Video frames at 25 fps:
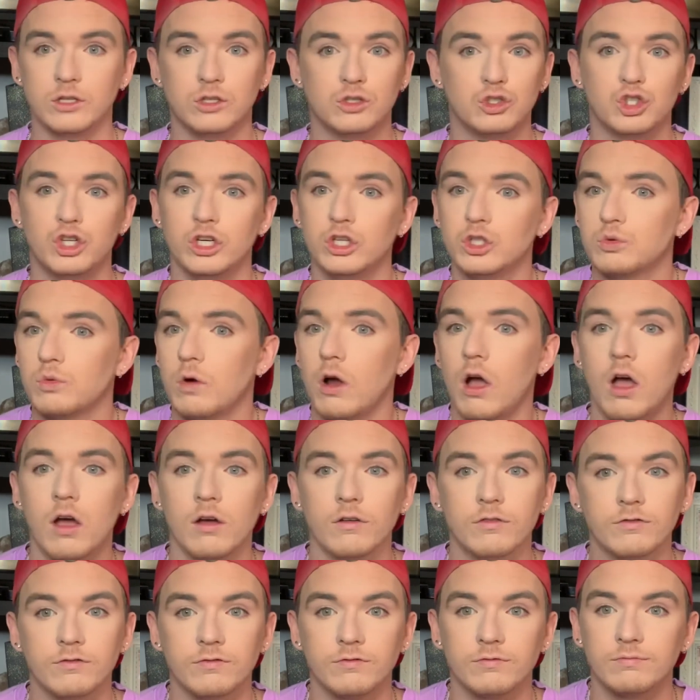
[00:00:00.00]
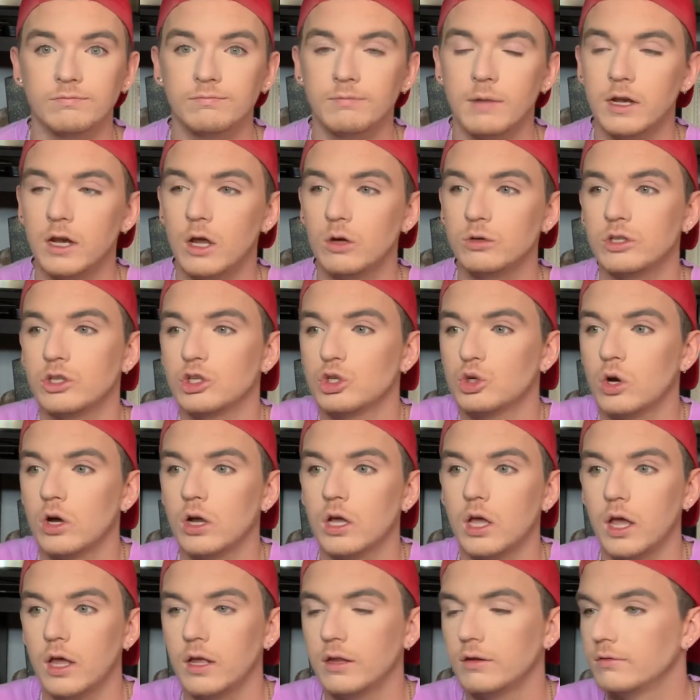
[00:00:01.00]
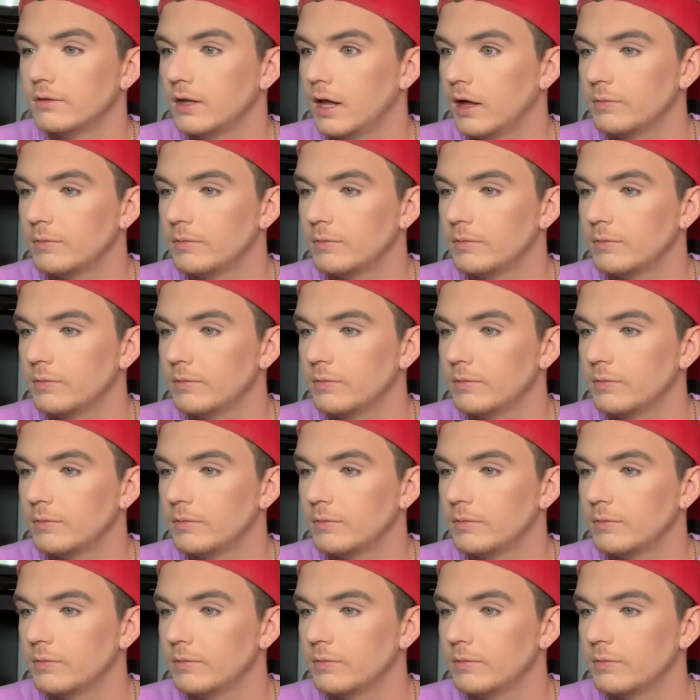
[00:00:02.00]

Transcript: She's rough. My nose is crooked.